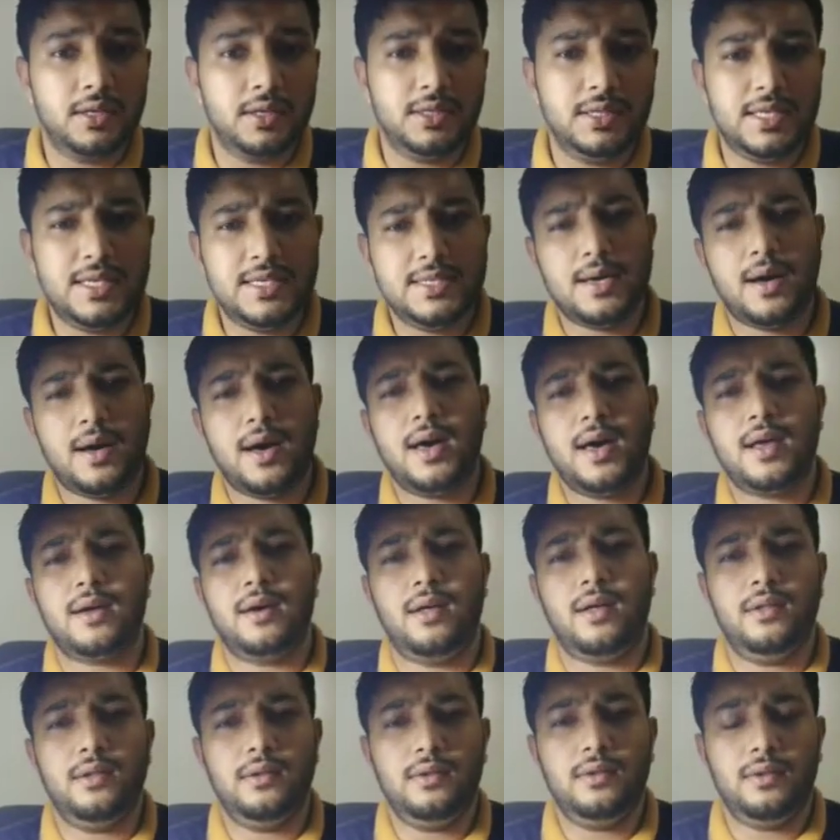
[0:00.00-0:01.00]
these are
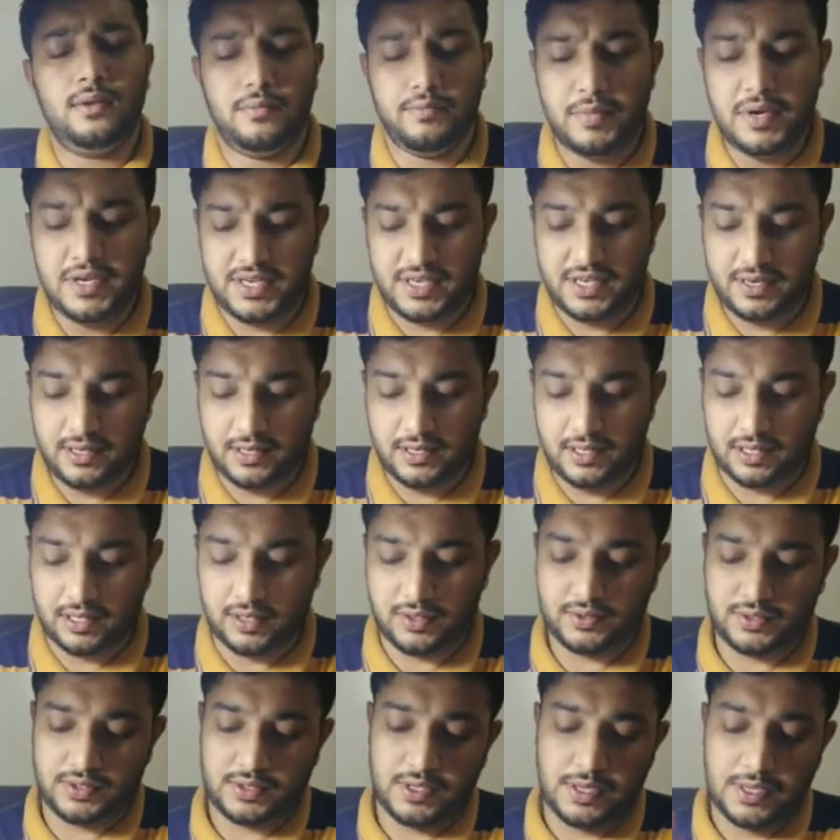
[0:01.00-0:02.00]
all material
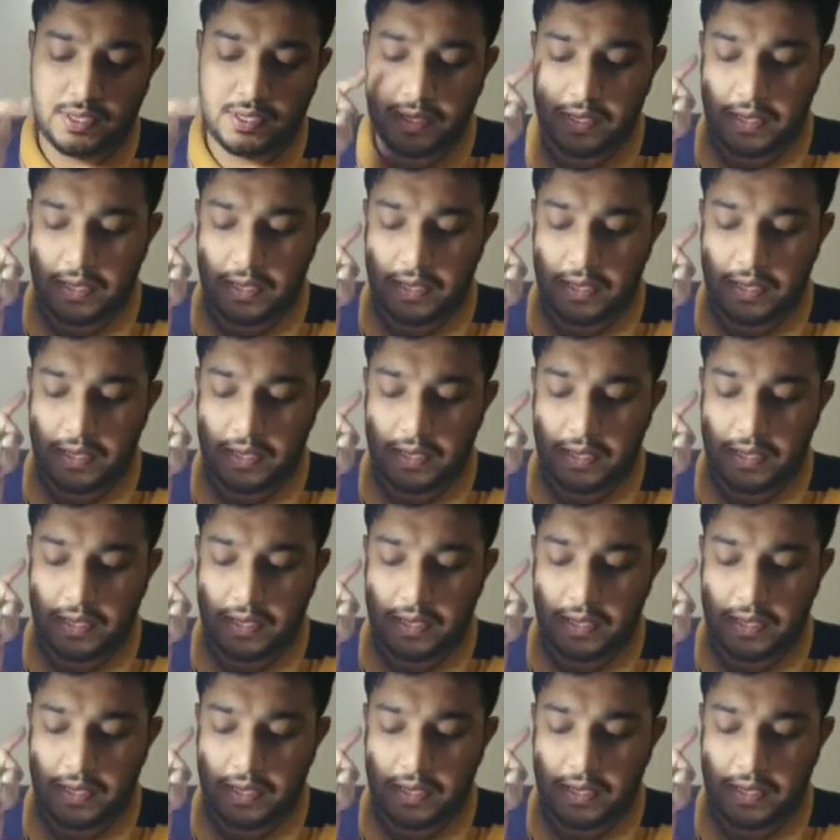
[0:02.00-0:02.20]
nouns.